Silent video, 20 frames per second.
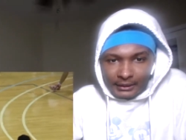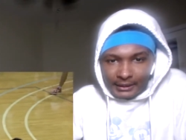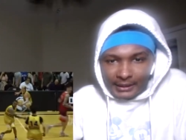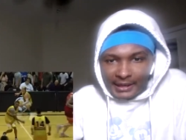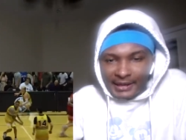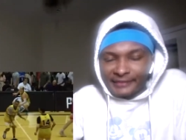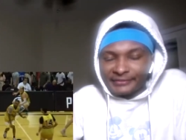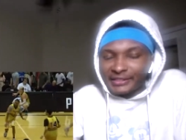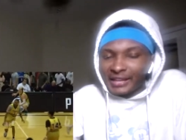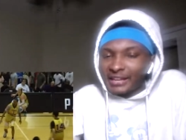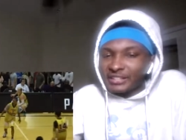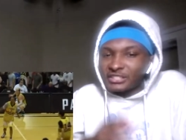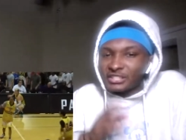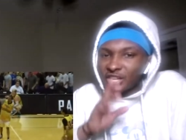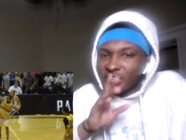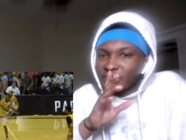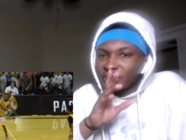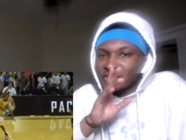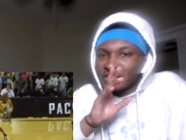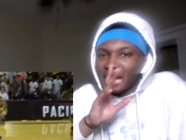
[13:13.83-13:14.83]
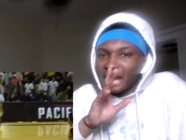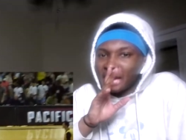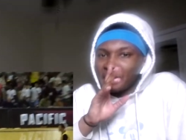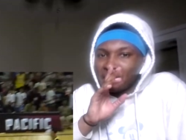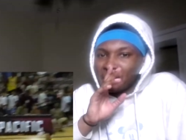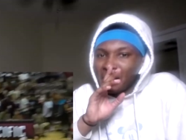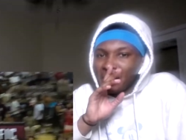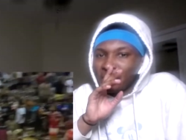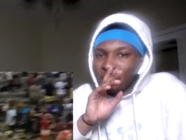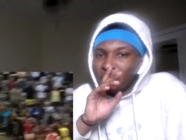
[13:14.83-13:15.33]
If they took Chet and
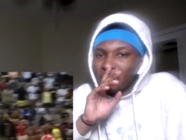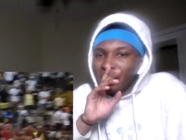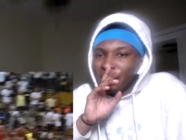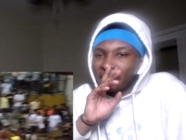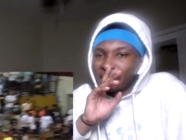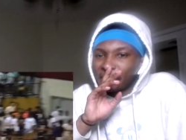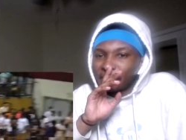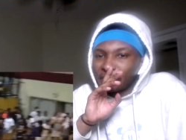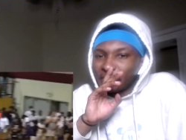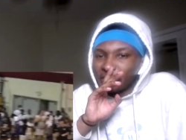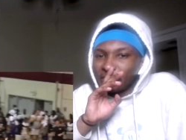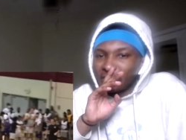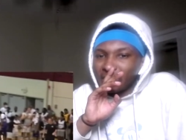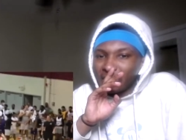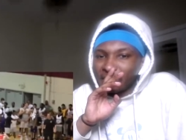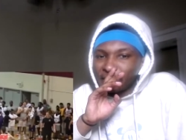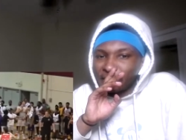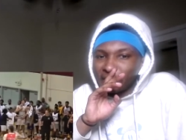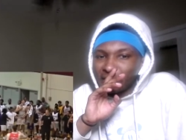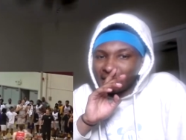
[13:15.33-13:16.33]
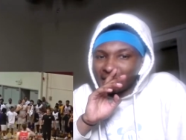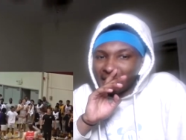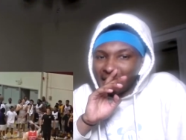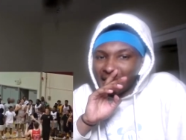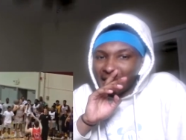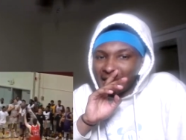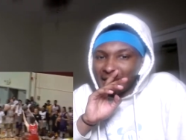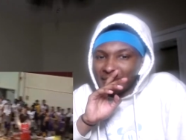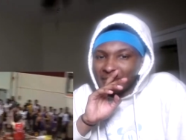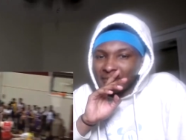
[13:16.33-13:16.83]
Paolo out for real, like for the
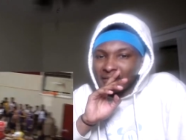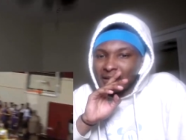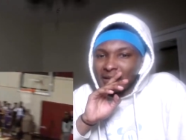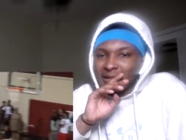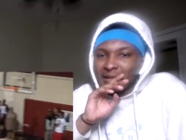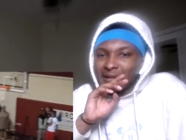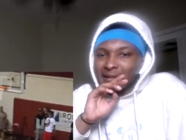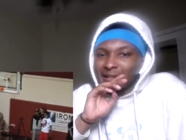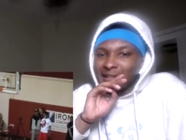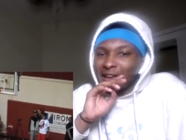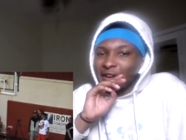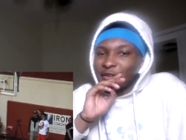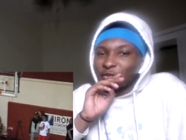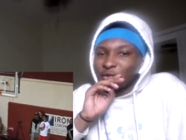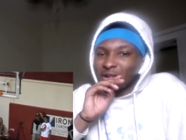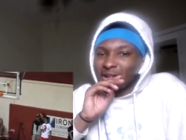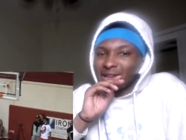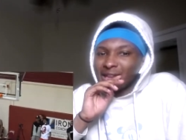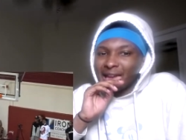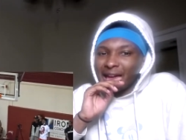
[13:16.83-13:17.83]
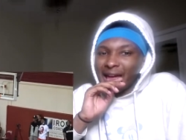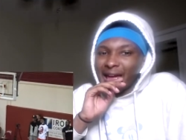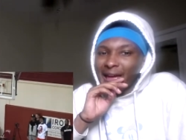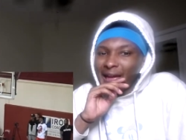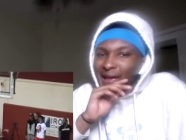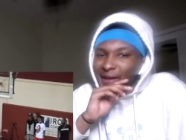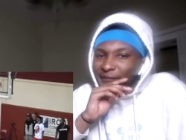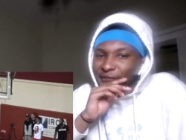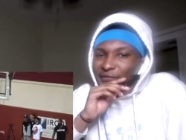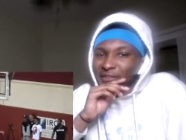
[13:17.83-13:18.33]
game, they really
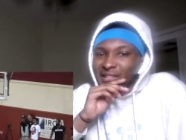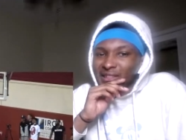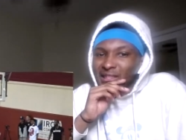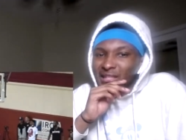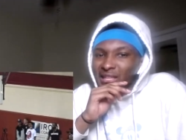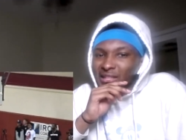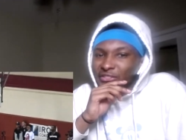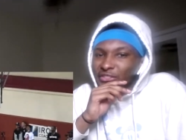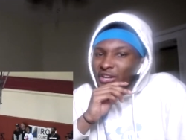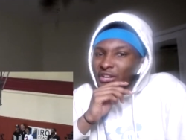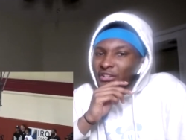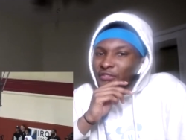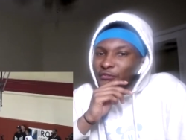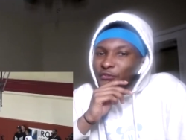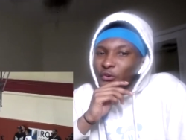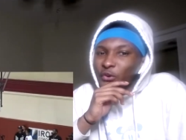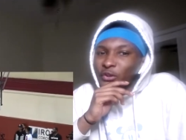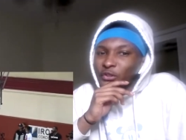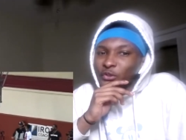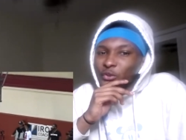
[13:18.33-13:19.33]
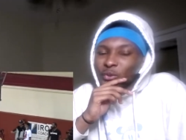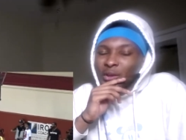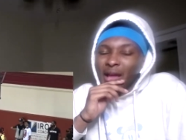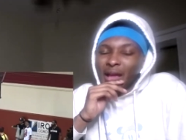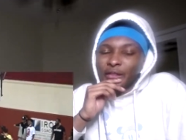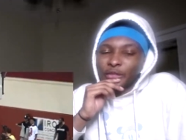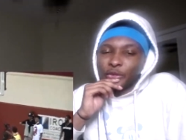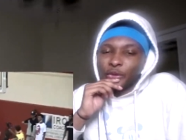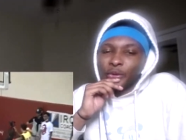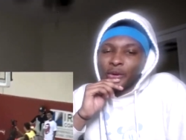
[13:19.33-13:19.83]
had 50 and 34 through
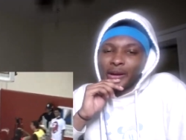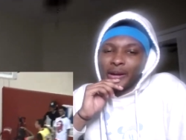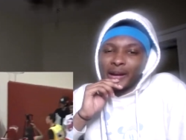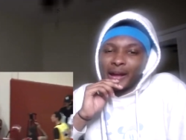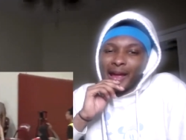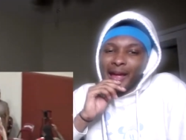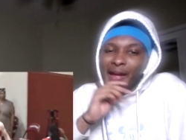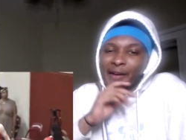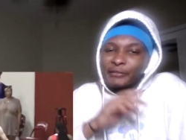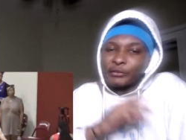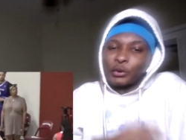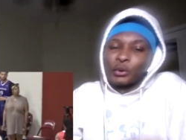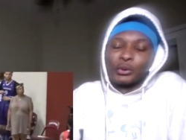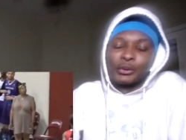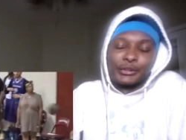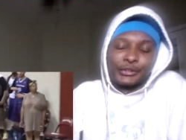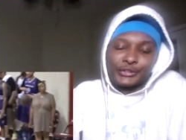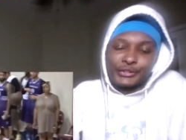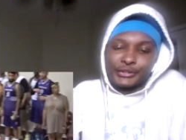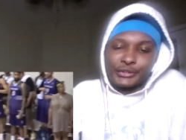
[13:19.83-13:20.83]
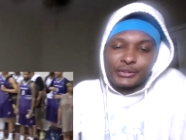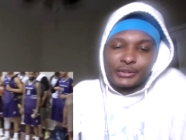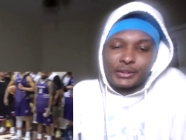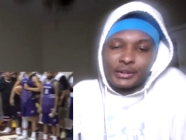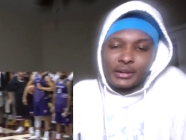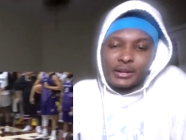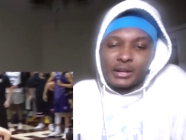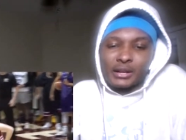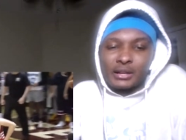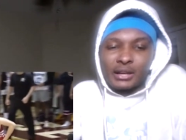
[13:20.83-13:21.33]
like three and a half
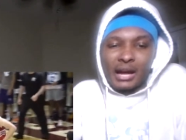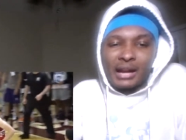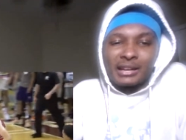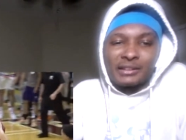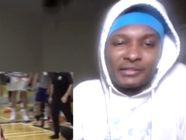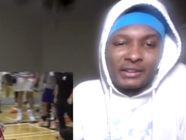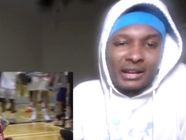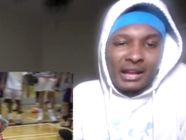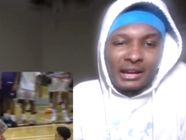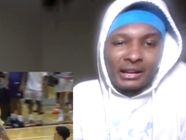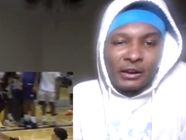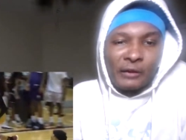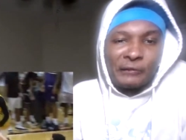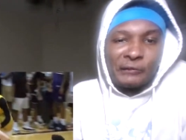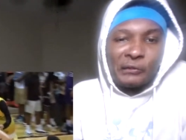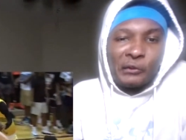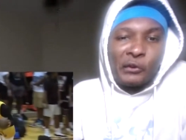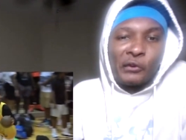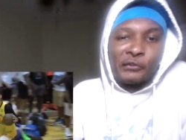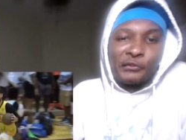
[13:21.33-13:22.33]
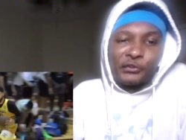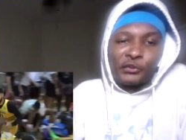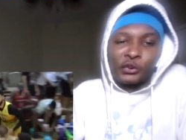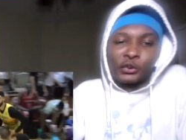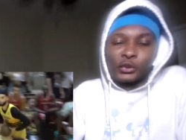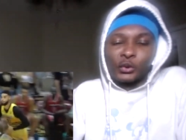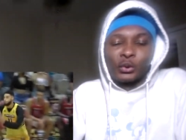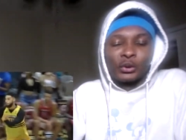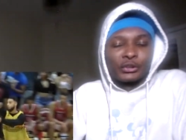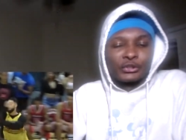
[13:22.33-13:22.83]
quarters. Not even like a full four
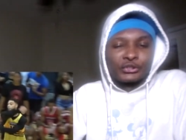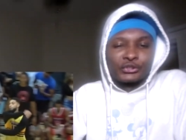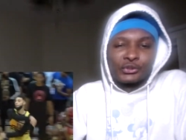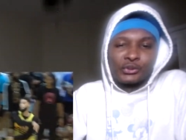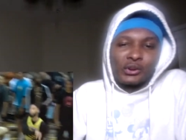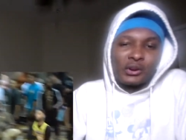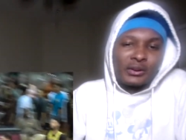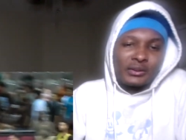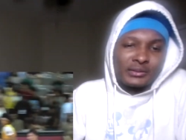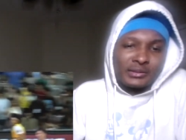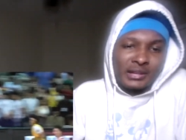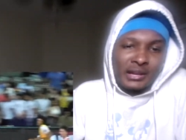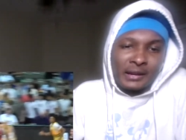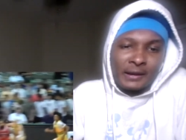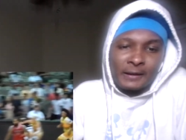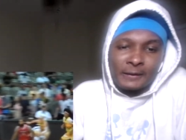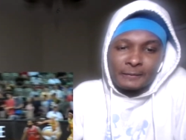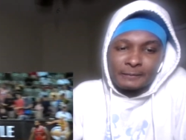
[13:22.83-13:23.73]
quarters, you know what I'm saying?